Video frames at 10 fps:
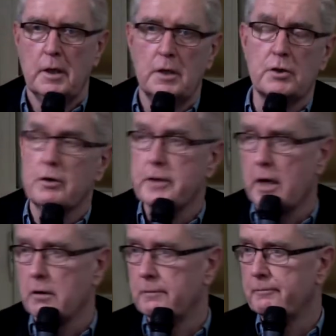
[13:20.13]
It turned
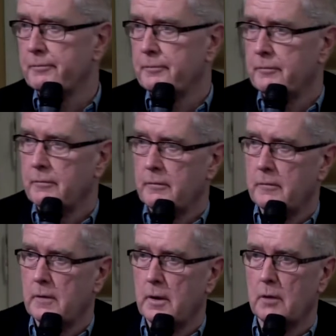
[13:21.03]
out
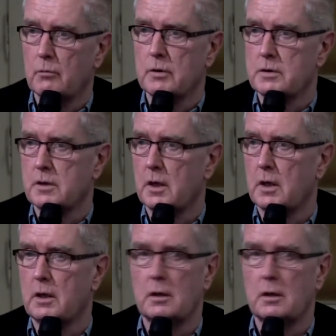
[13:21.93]
it was a